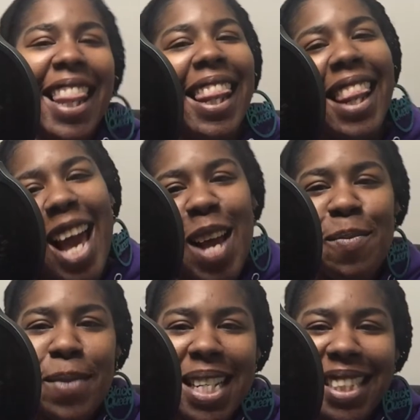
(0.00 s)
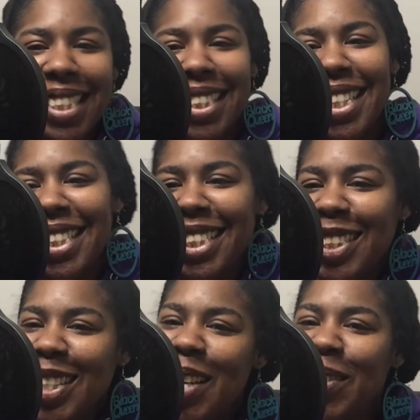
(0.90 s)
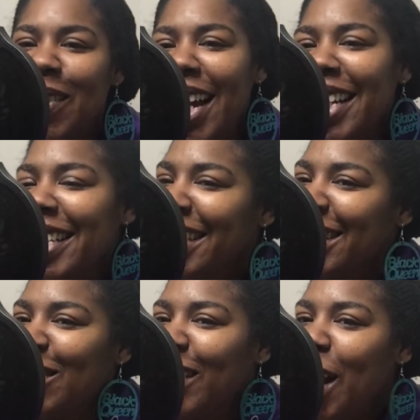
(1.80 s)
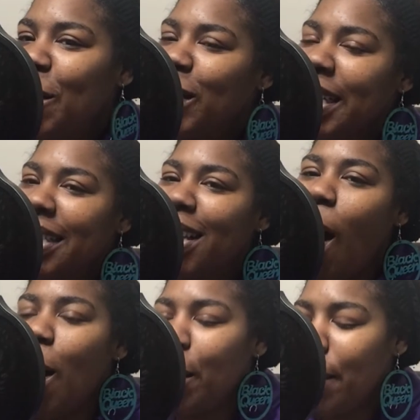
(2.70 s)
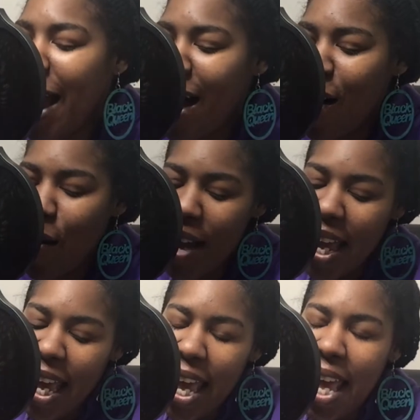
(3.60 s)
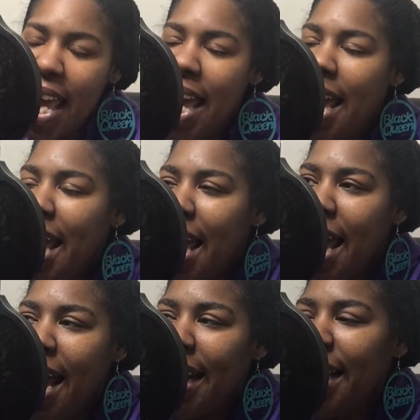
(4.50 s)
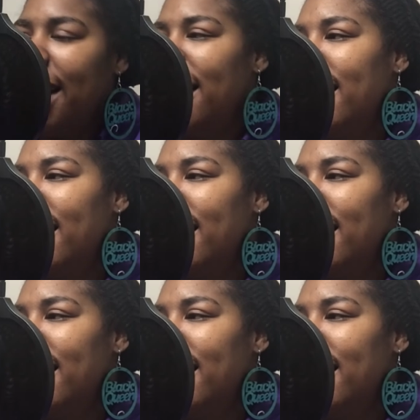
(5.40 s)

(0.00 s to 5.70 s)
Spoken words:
let me just jump right into what I want to talk about in